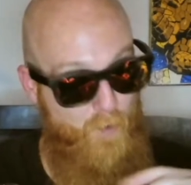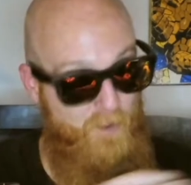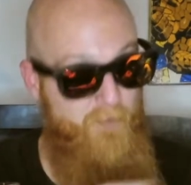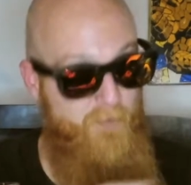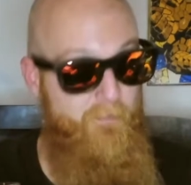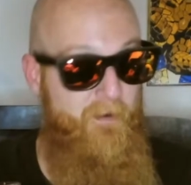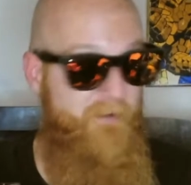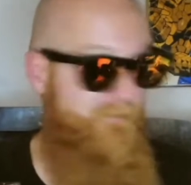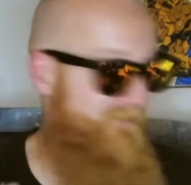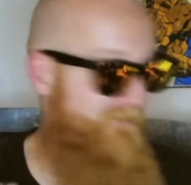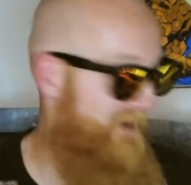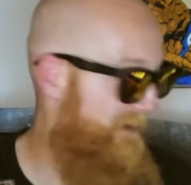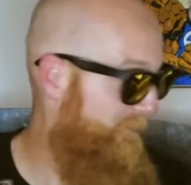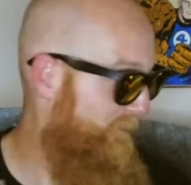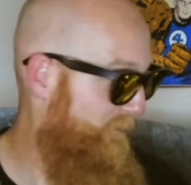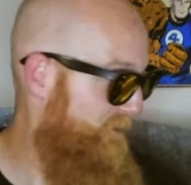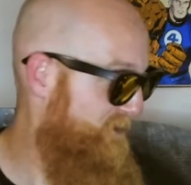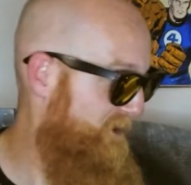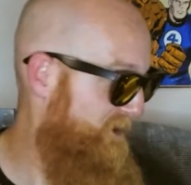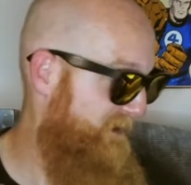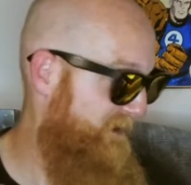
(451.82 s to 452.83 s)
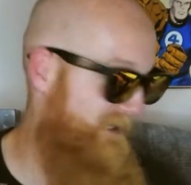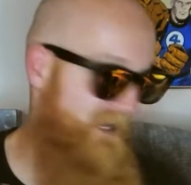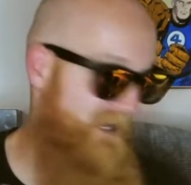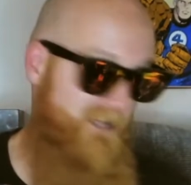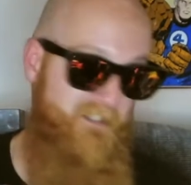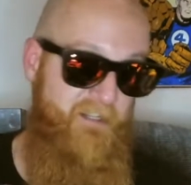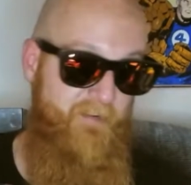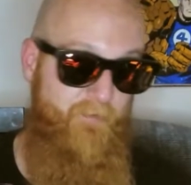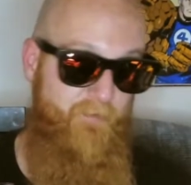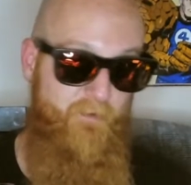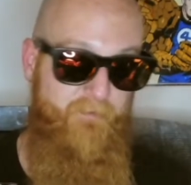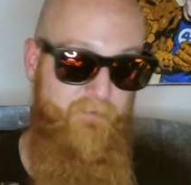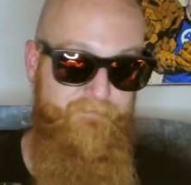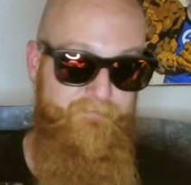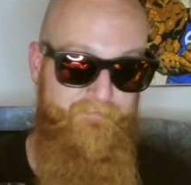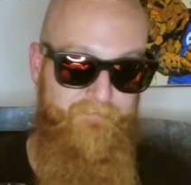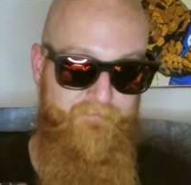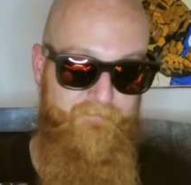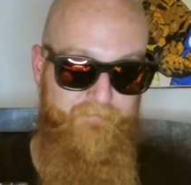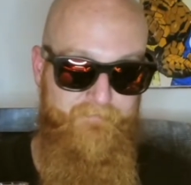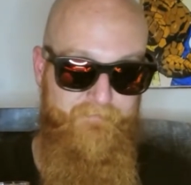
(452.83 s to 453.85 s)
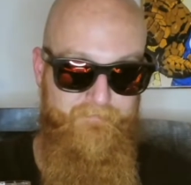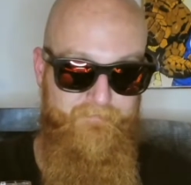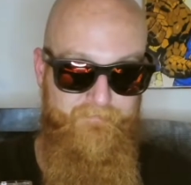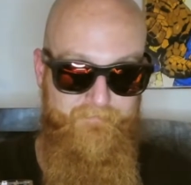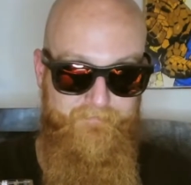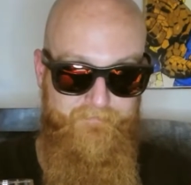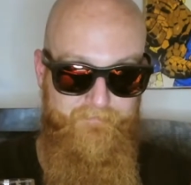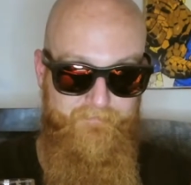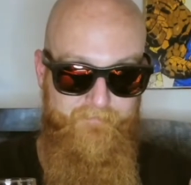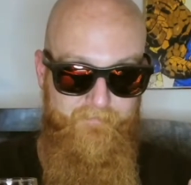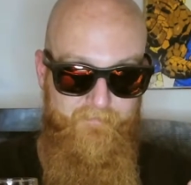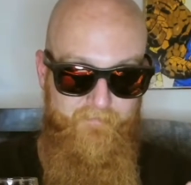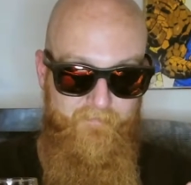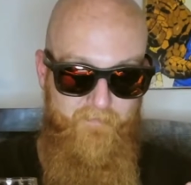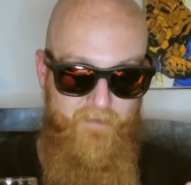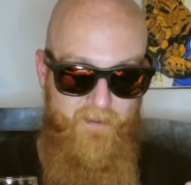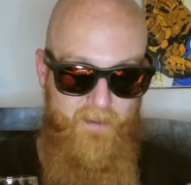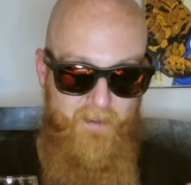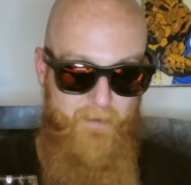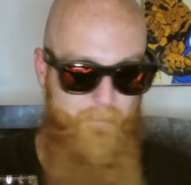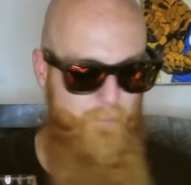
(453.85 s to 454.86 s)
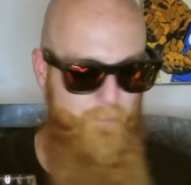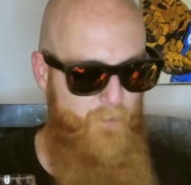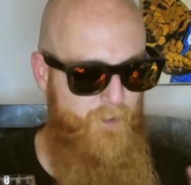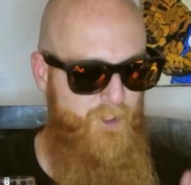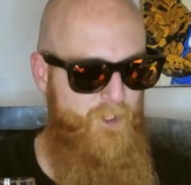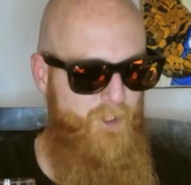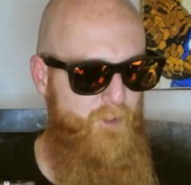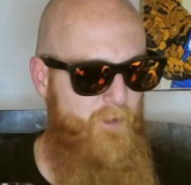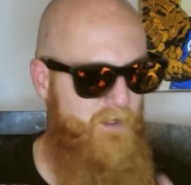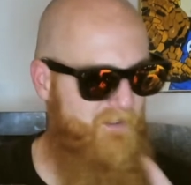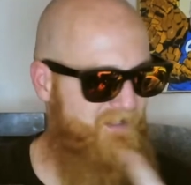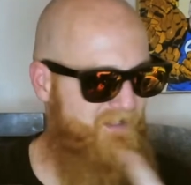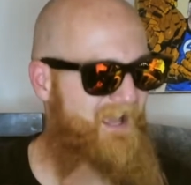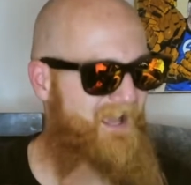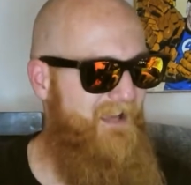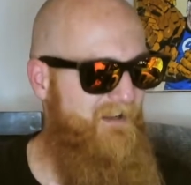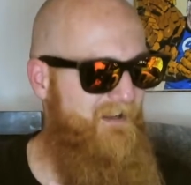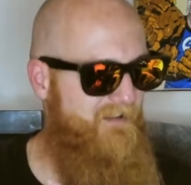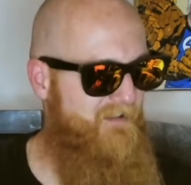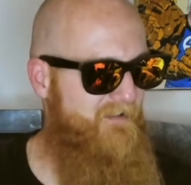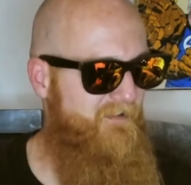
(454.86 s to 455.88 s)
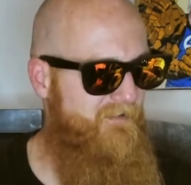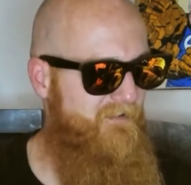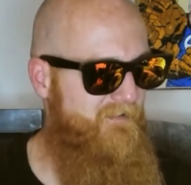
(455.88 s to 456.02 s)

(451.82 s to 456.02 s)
of my favorite Jelly Kings ever. I'm pretty sure I tended